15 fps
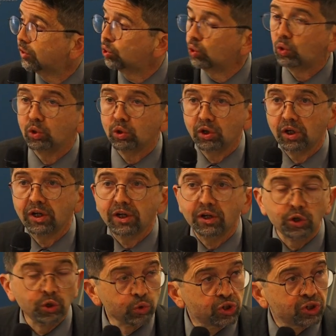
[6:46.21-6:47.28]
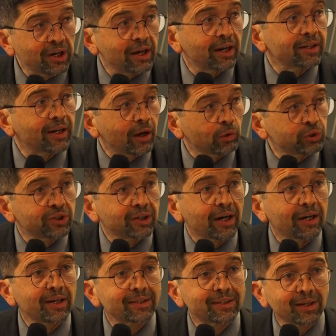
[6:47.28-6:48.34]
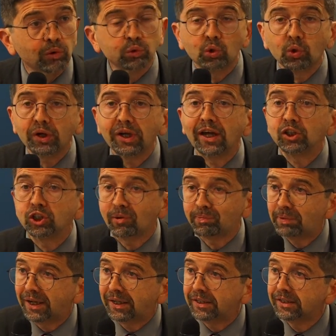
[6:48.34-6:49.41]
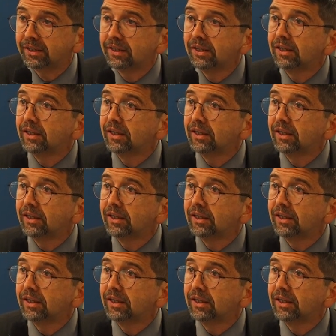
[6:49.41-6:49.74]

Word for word: So uh, New Zealand, Australia, South Korea and Japan,